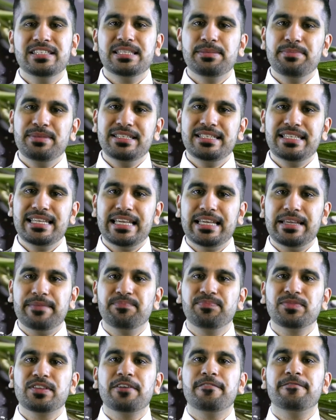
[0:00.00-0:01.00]
Vitamin
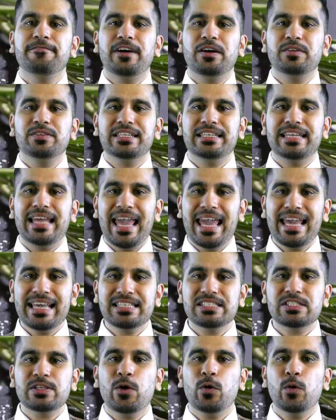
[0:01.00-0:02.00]
D, found in
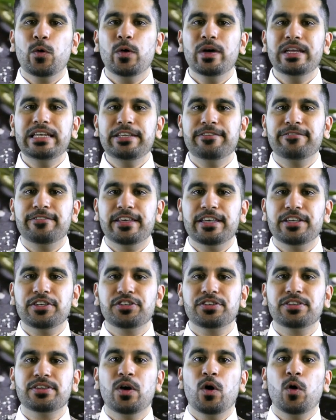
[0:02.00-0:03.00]
eggs, oily
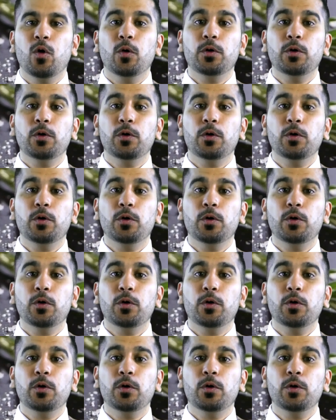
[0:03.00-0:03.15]
fish,